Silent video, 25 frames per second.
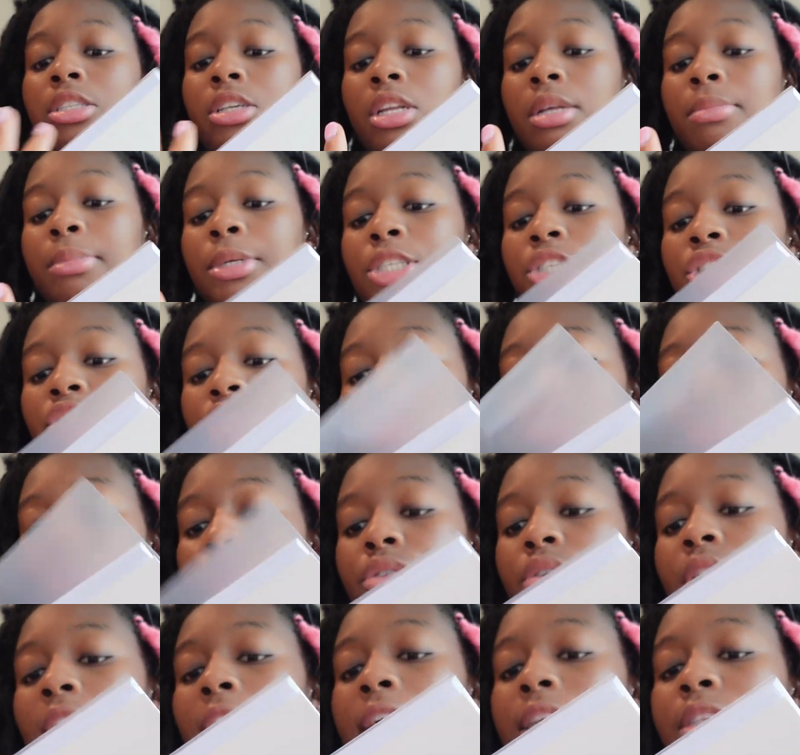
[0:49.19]
So let me just show
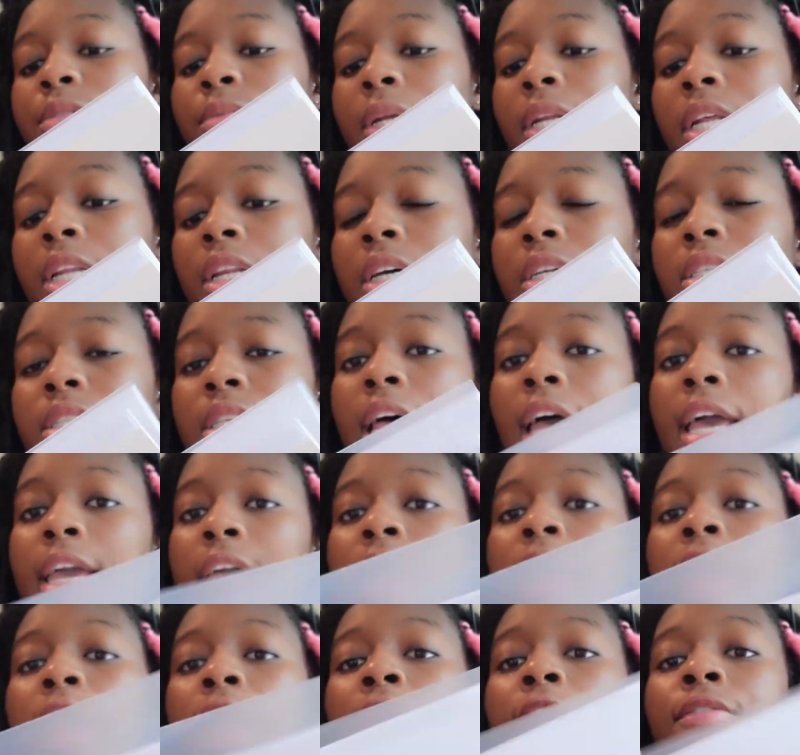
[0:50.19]
you guys what it looks like.
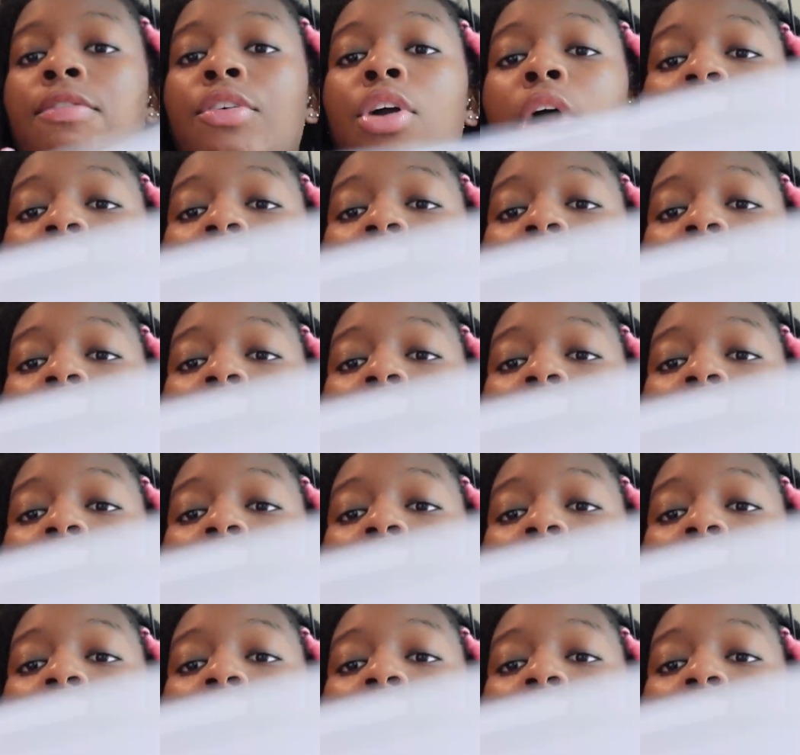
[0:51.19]
If you